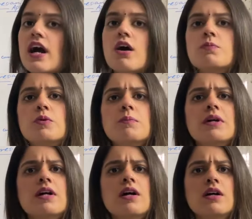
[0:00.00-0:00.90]
output
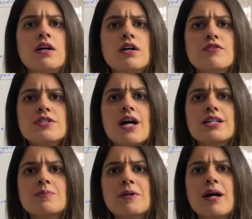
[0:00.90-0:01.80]
curve
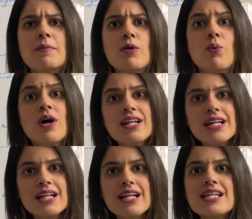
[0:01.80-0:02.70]
starts becoming
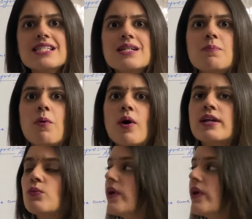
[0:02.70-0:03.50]
vertical is the point